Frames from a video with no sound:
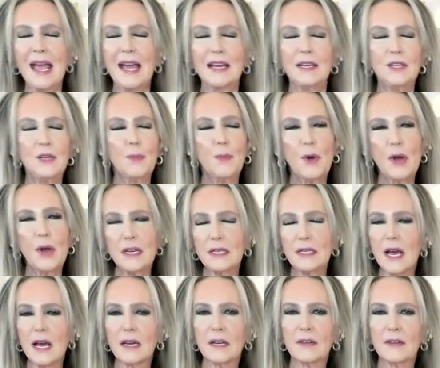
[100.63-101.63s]
And you
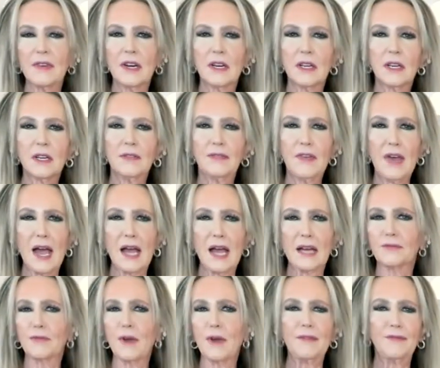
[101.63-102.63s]
pointed out a very good
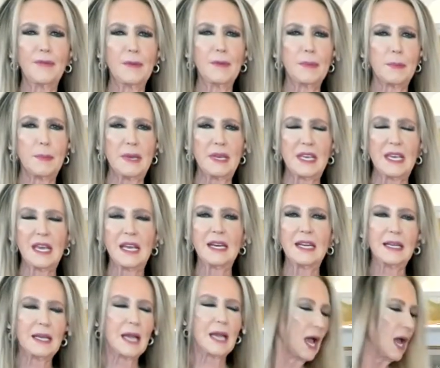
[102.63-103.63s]
fact right from the
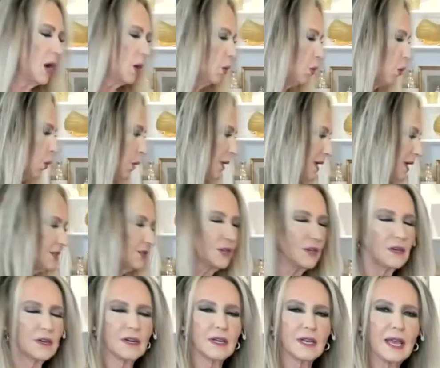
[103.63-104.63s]
beginning. We
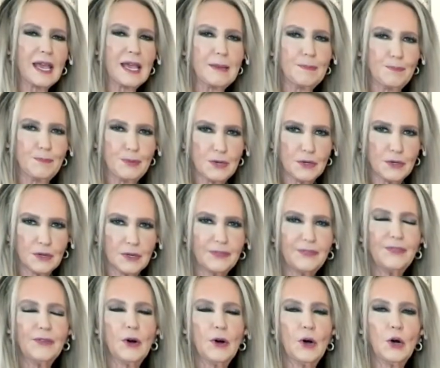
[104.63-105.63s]
took a
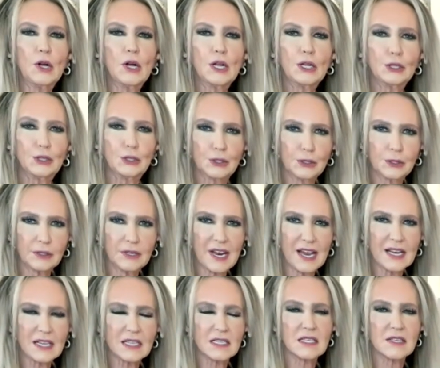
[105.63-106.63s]
beautiful
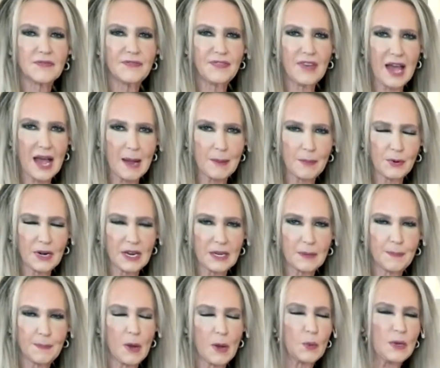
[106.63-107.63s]
Lurex
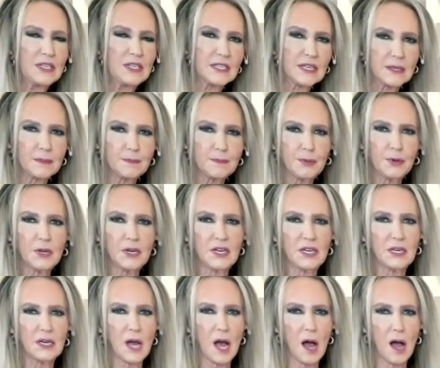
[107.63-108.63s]
fabric, but we didn't put
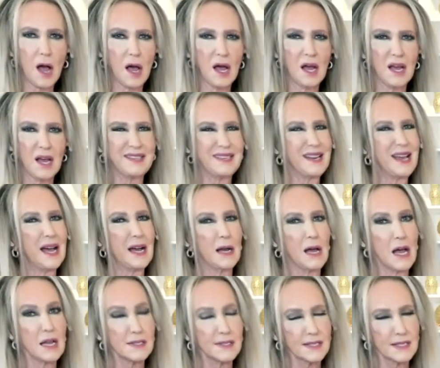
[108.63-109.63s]
it on
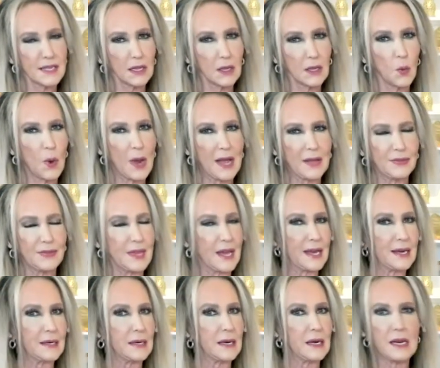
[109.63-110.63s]
a silhouette
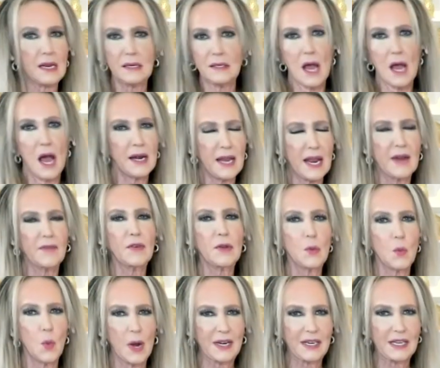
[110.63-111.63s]
that not
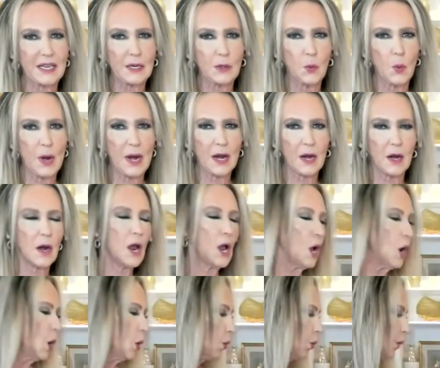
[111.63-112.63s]
everyone can wear.
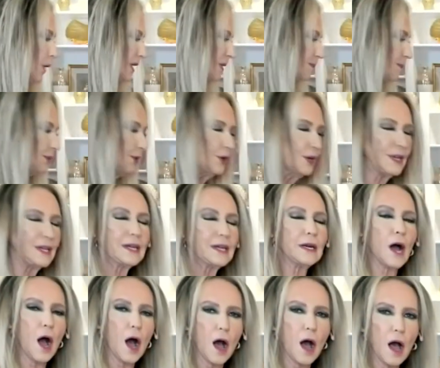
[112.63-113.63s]
We put
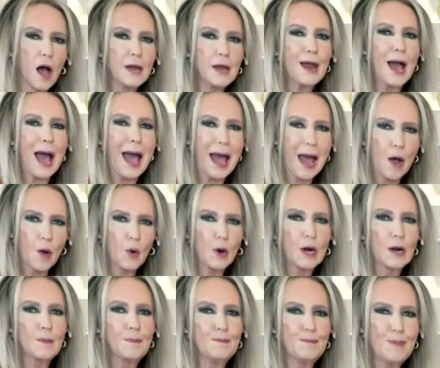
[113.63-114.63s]
it on
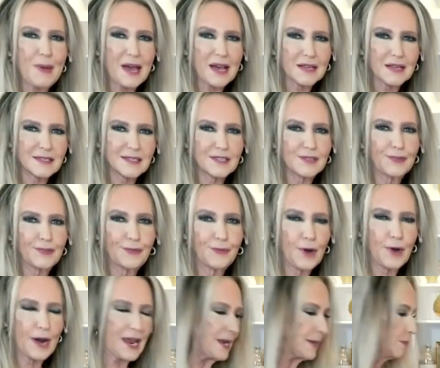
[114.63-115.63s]
our best
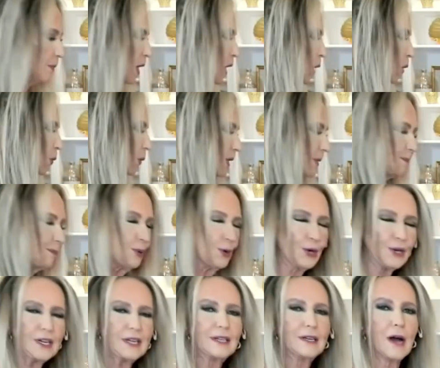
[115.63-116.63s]
frame. We
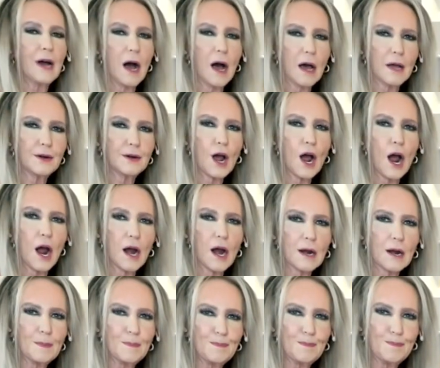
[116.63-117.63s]
put it on
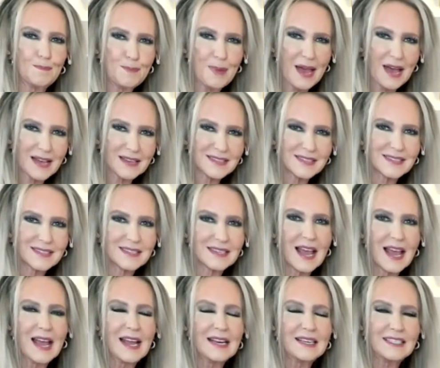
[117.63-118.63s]
our
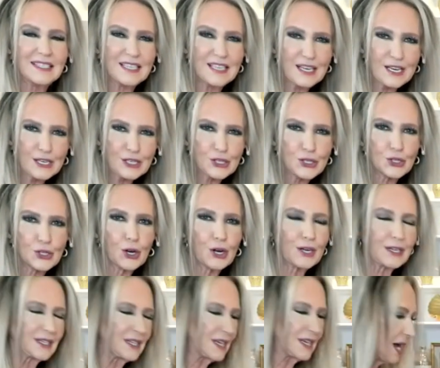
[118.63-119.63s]
best
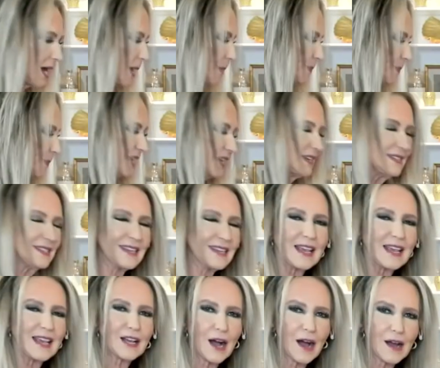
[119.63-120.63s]
t-shirt cup. It is
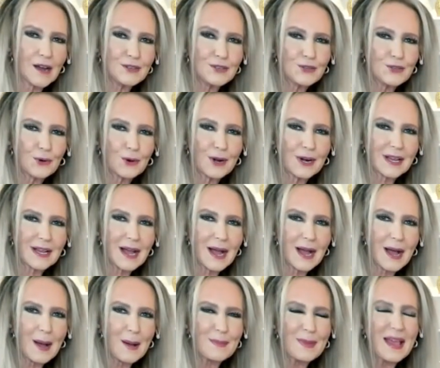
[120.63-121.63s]
a contour
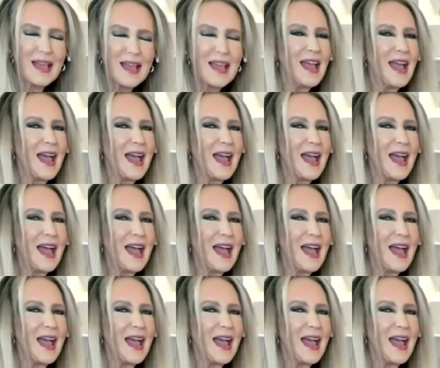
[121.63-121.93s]
cup,